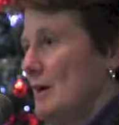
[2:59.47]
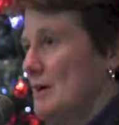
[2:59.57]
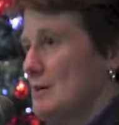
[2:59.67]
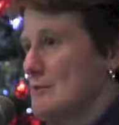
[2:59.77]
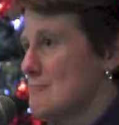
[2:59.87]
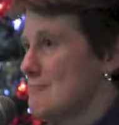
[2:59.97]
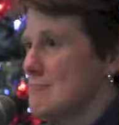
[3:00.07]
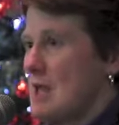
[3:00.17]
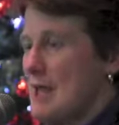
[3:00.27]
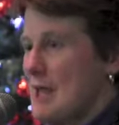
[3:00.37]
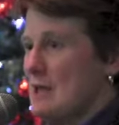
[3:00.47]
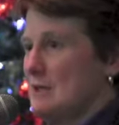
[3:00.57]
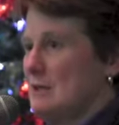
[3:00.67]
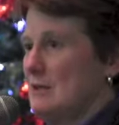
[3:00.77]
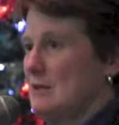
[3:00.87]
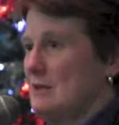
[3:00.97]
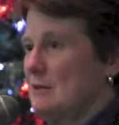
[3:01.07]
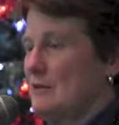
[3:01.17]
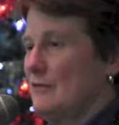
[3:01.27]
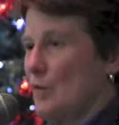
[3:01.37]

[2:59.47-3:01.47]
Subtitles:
had the